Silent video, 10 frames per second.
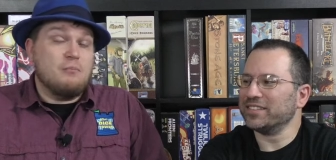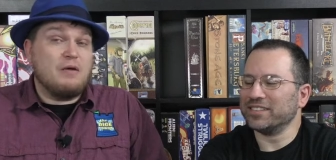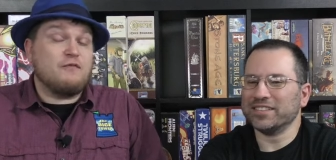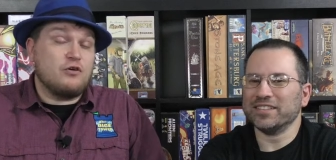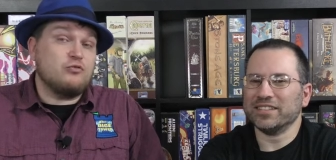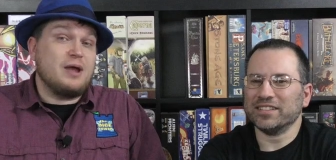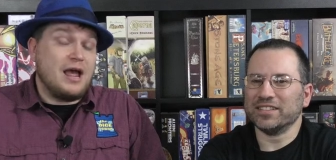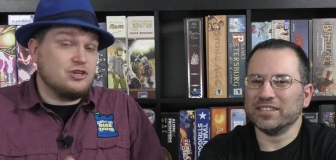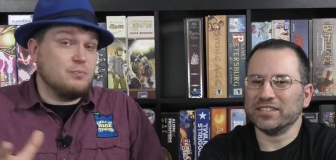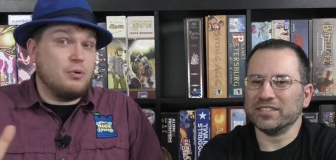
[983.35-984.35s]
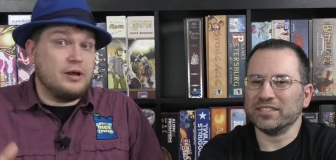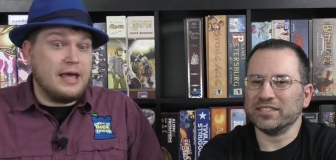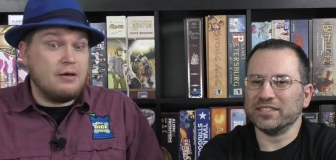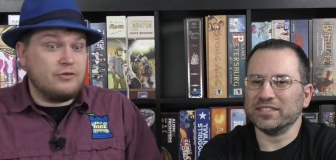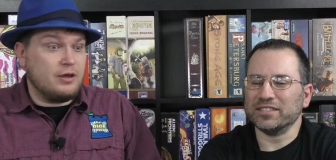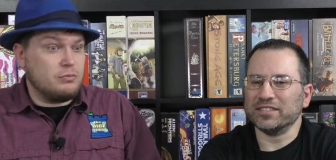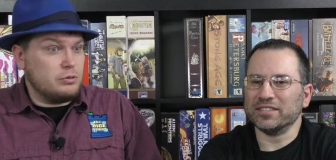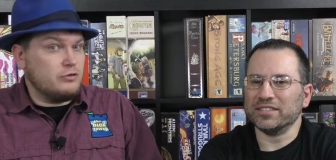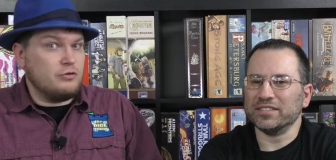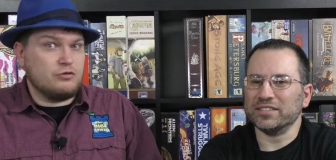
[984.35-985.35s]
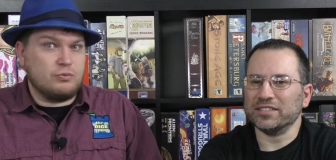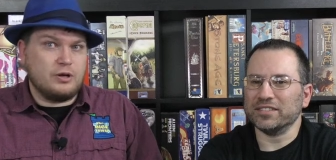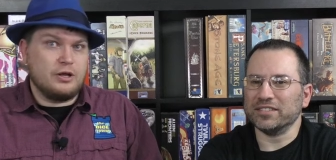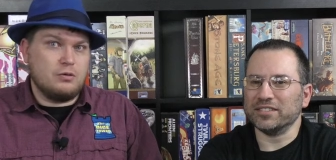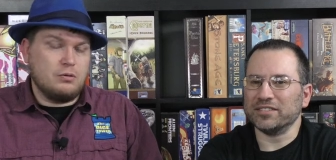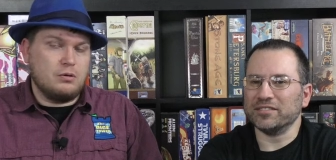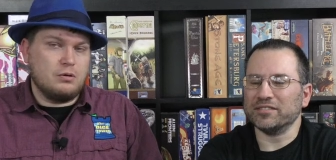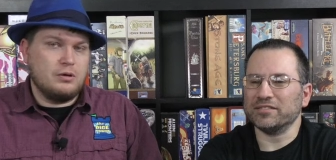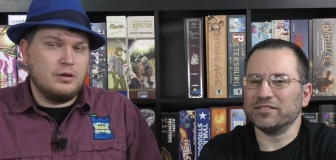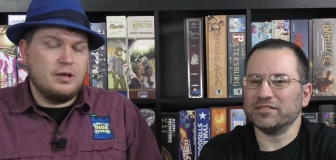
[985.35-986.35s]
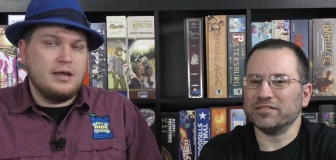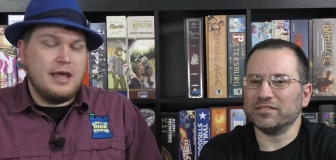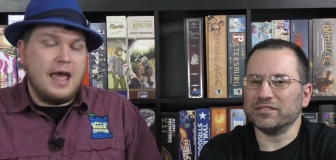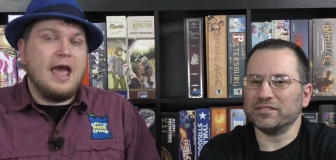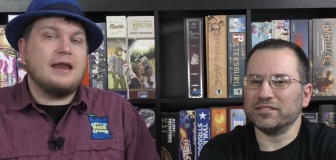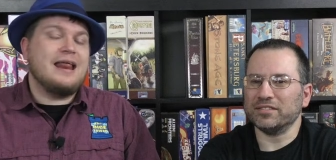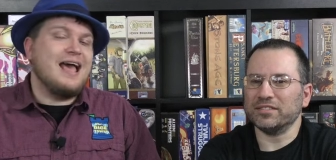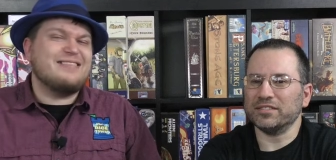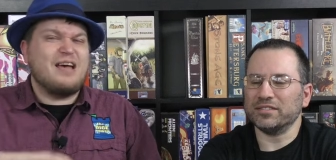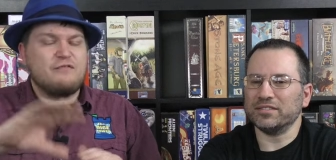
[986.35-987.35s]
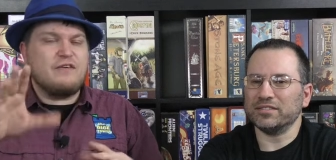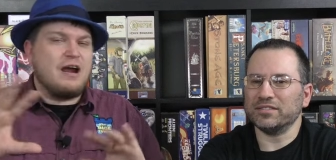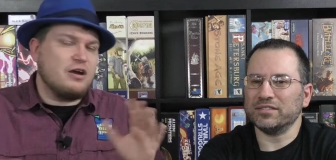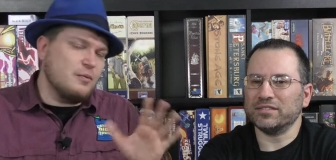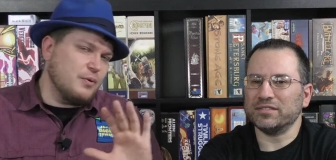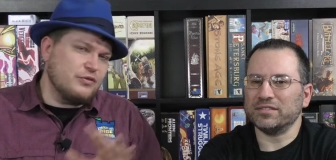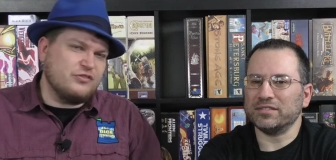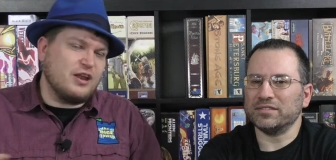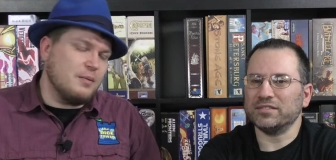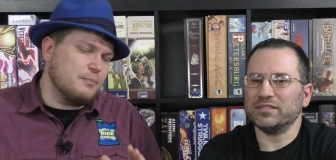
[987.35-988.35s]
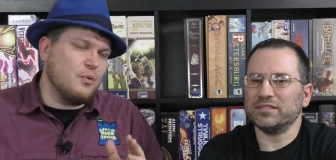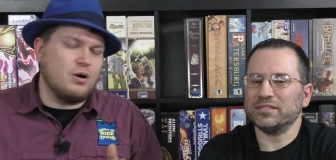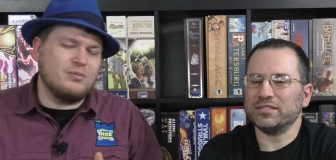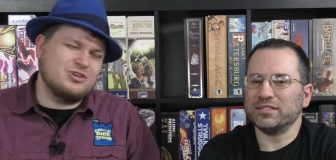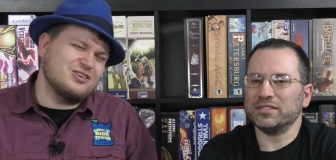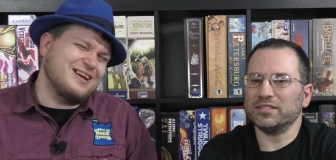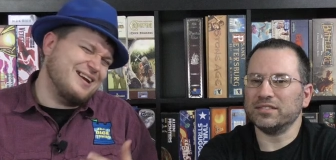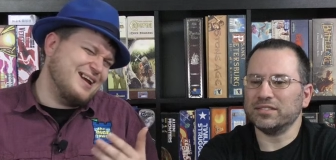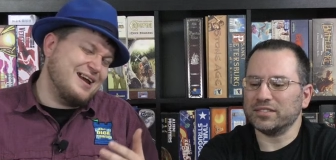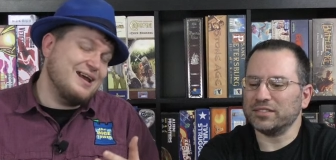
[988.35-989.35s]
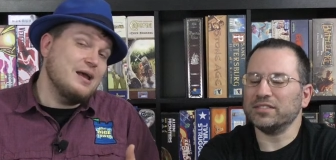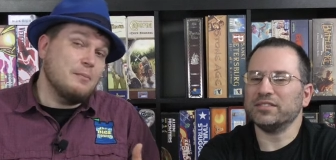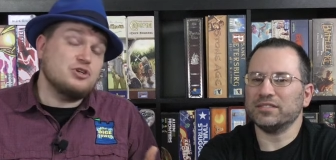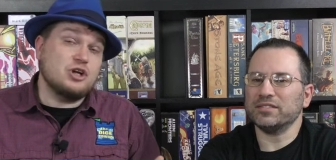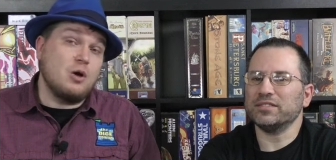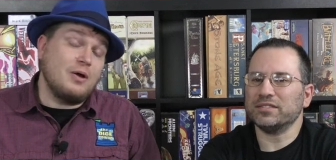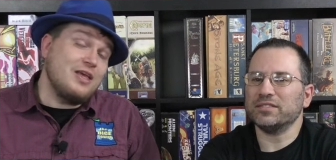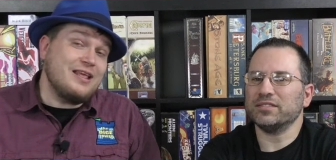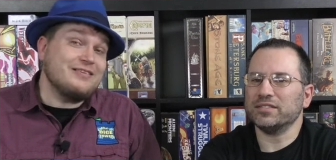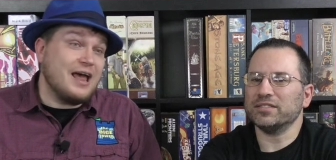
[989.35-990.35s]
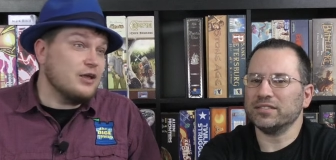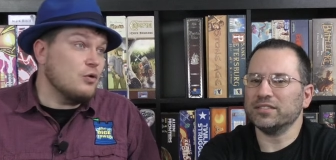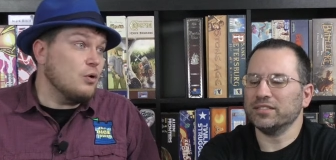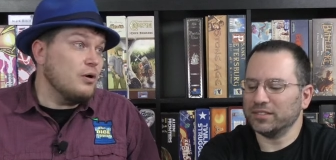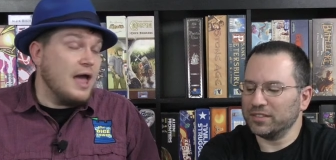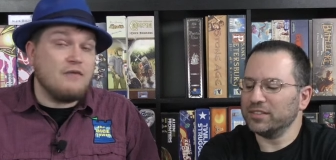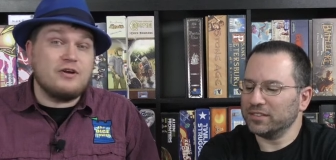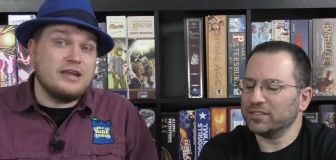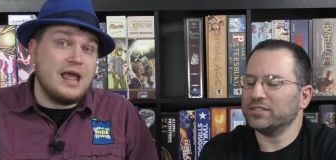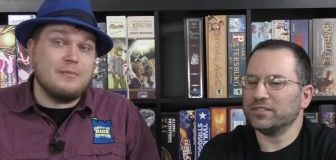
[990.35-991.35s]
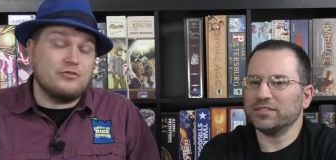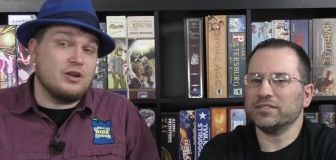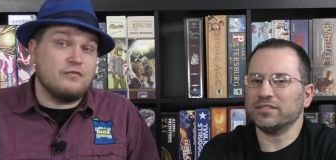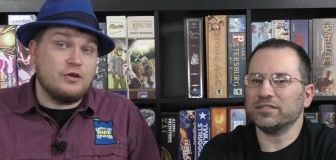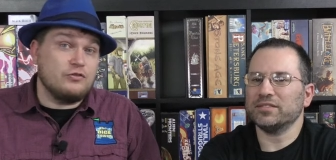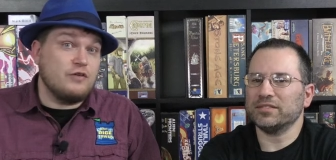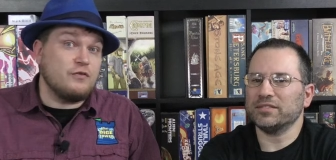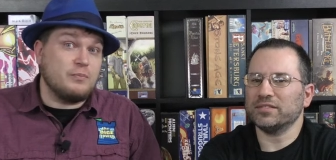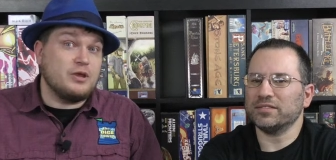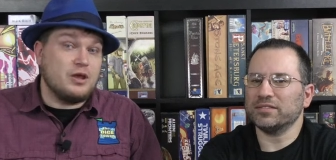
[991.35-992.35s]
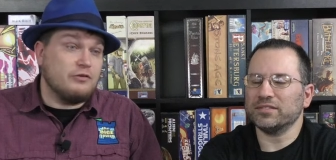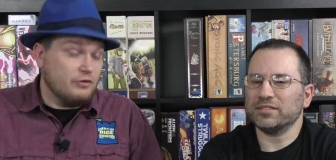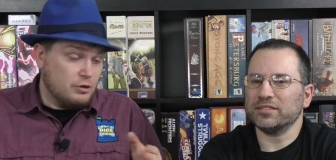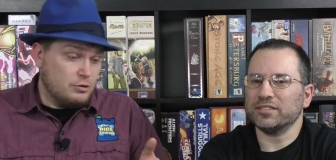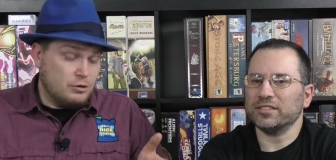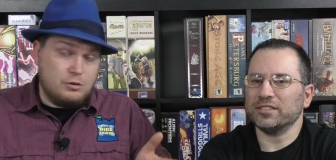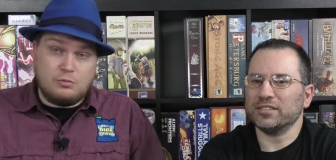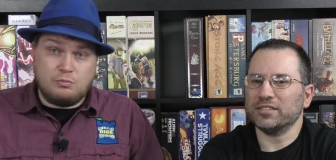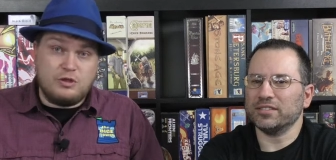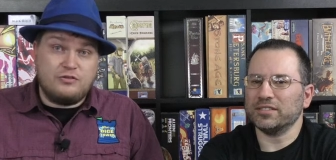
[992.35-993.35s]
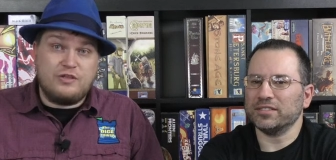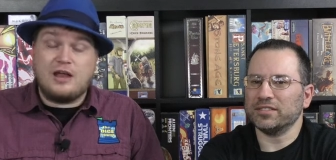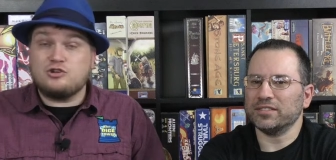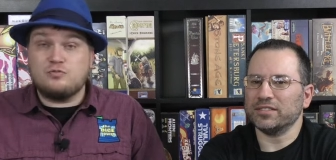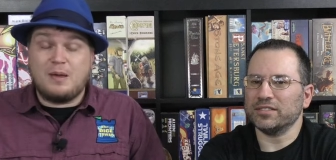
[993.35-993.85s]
Speaker 1: My first reaction putting out was like, well, this looks really cool. And it has that variable setup board, which you're like, eh. But you know what? That is kind of cool. Every game is going to feel different because these statues